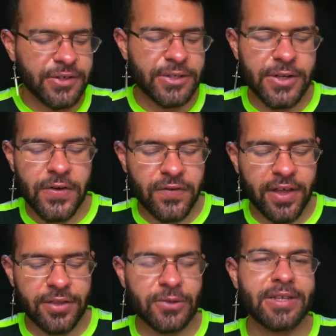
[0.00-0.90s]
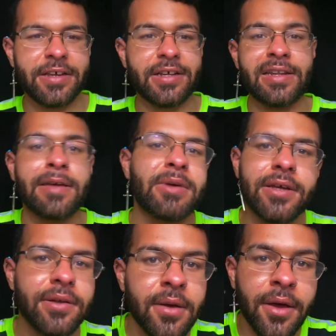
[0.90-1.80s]
yourself that there's like a
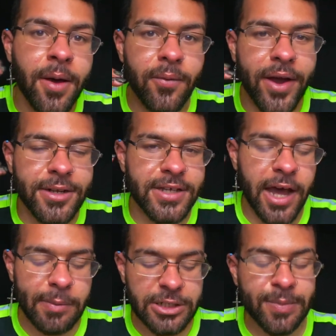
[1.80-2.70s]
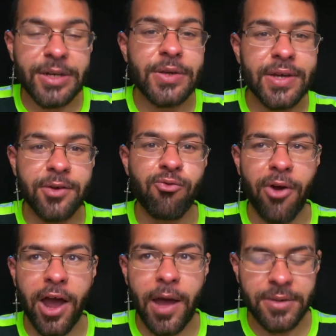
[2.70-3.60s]
limit, right, to how much money you can grab.